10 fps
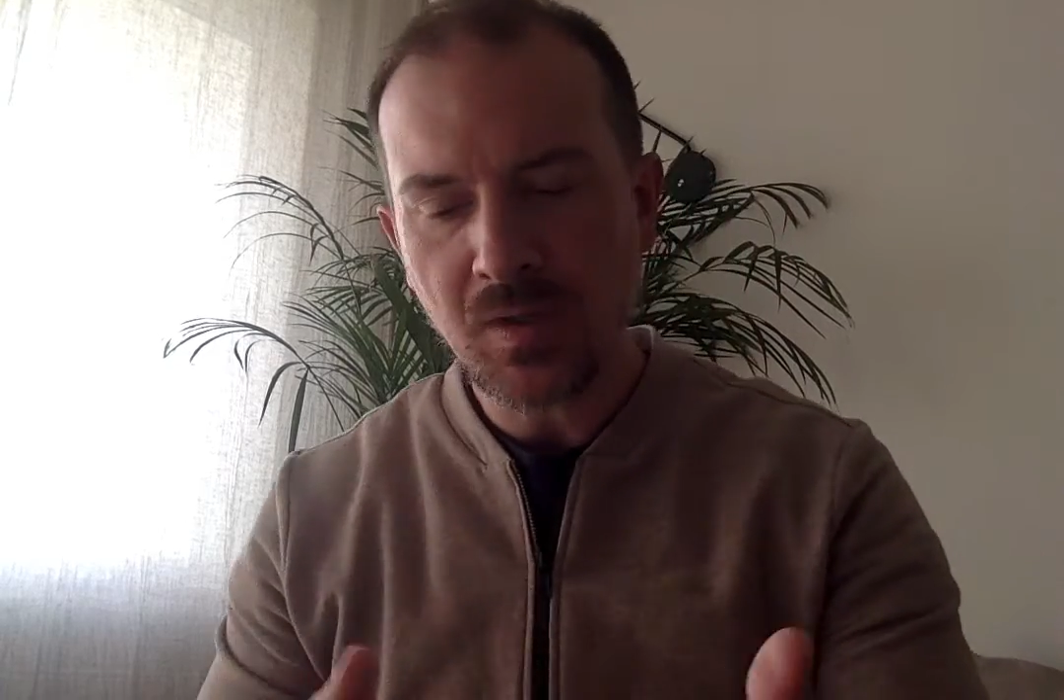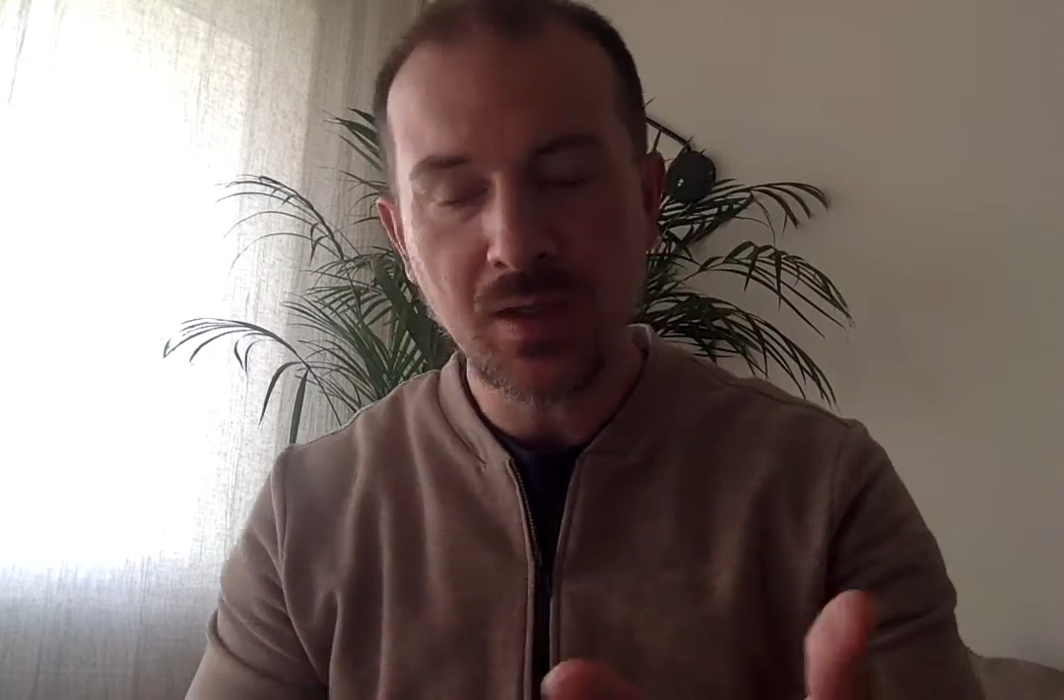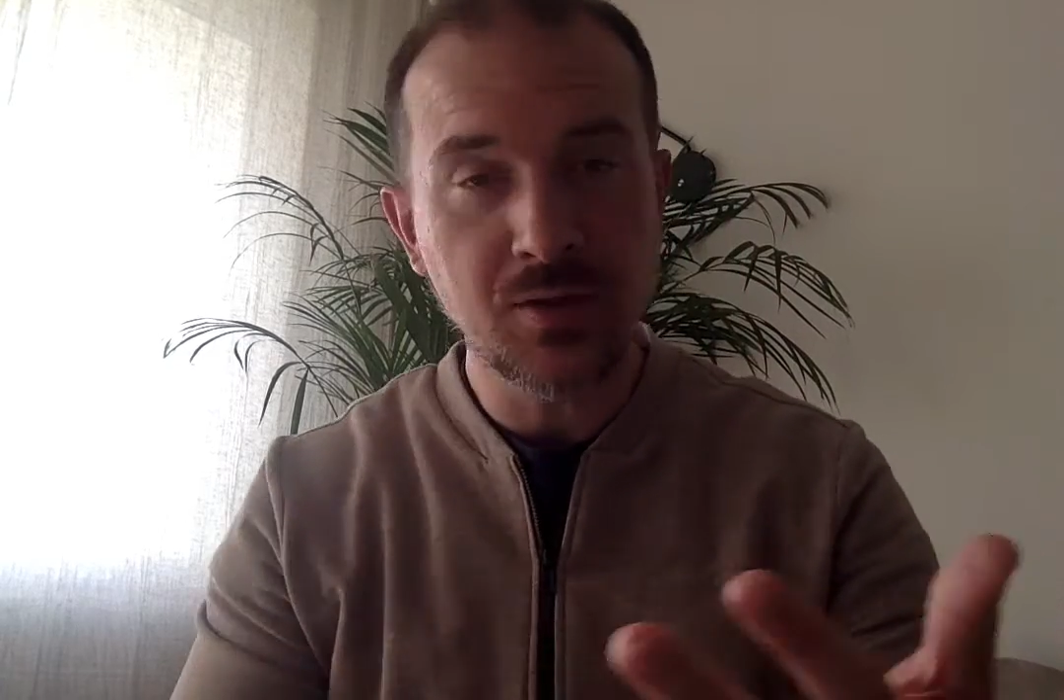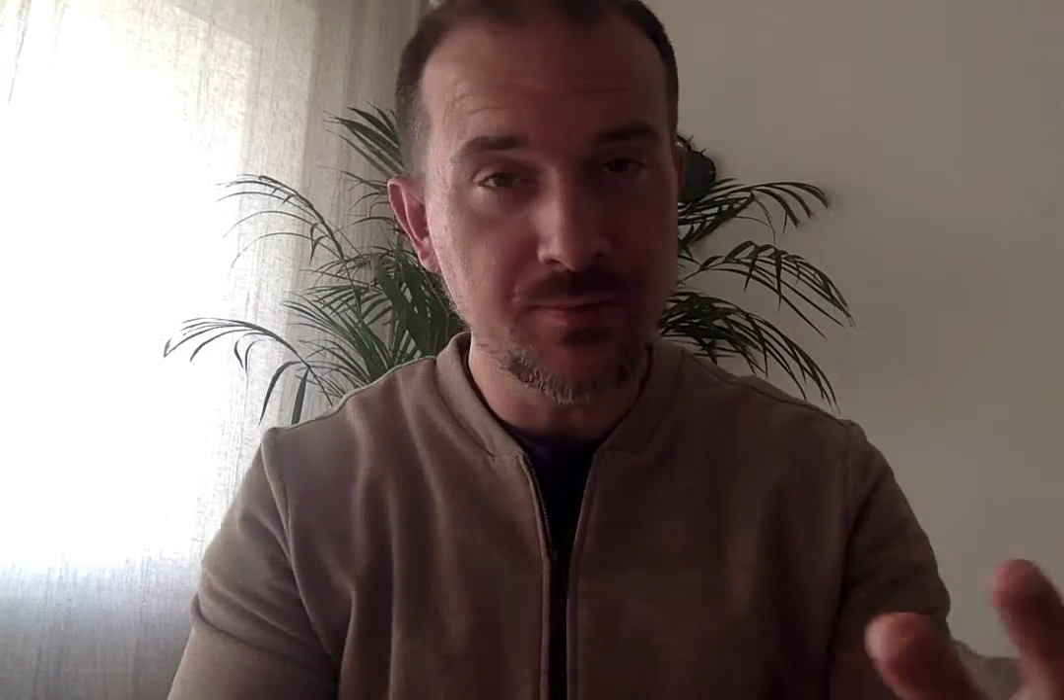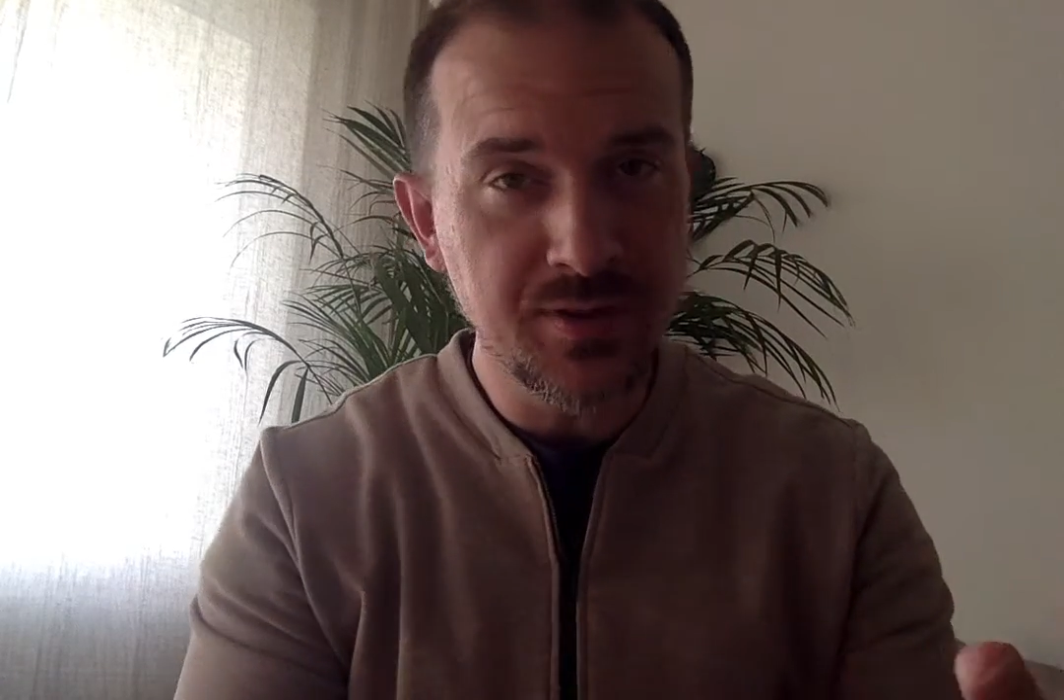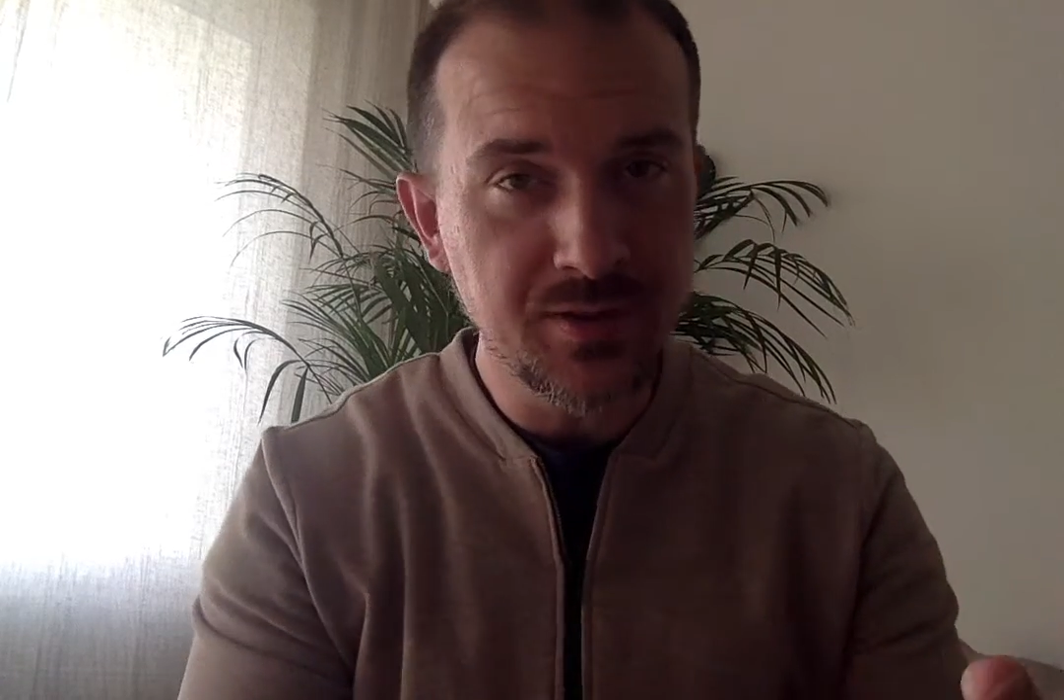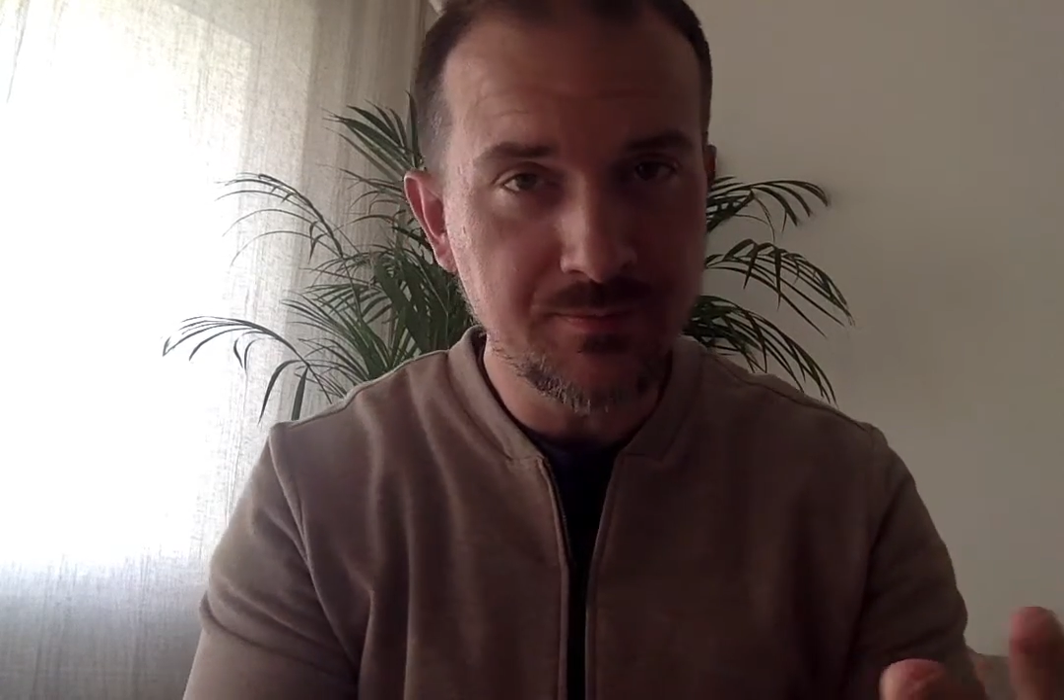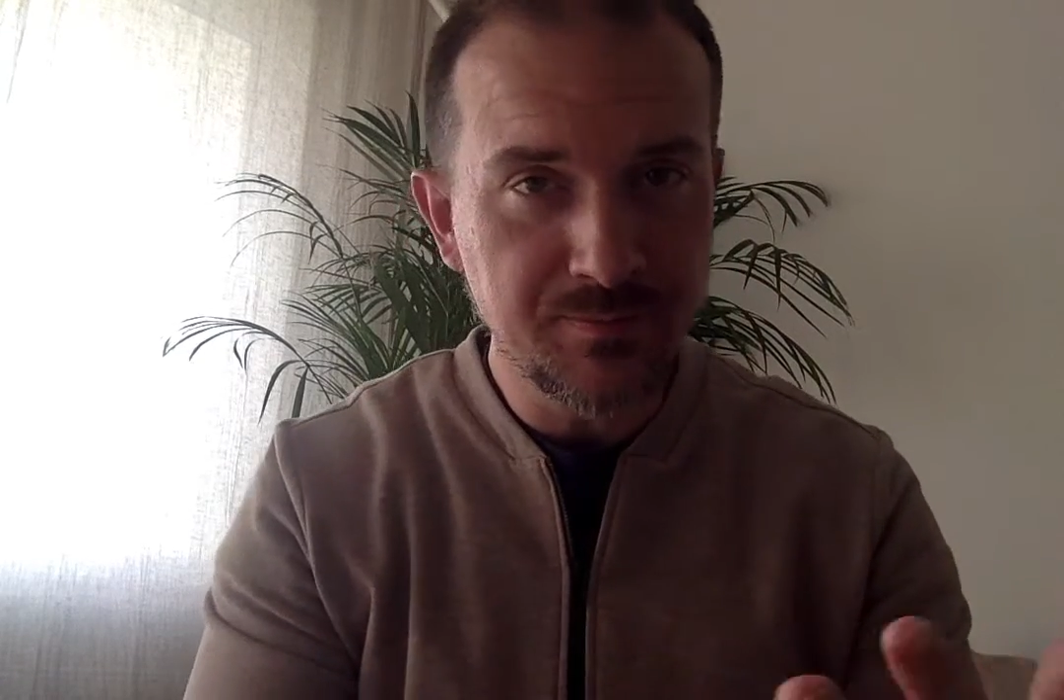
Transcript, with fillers: It could be